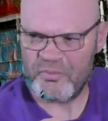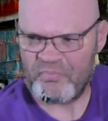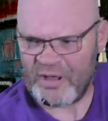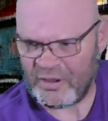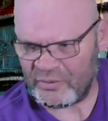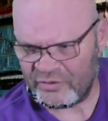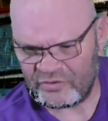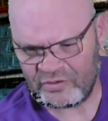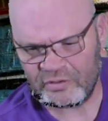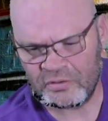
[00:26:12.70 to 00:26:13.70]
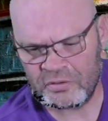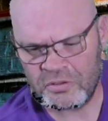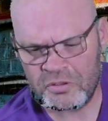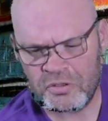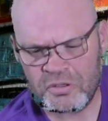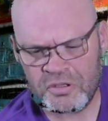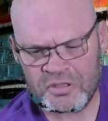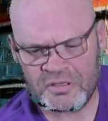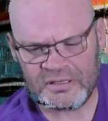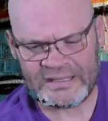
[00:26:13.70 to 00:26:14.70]
poked
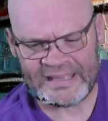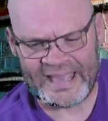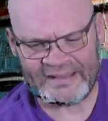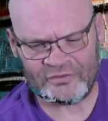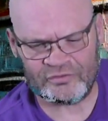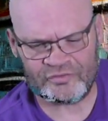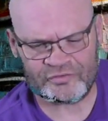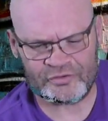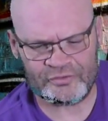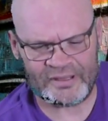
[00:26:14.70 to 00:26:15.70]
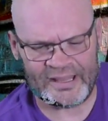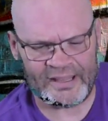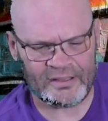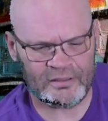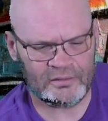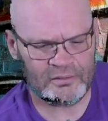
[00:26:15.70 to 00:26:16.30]
the end through there.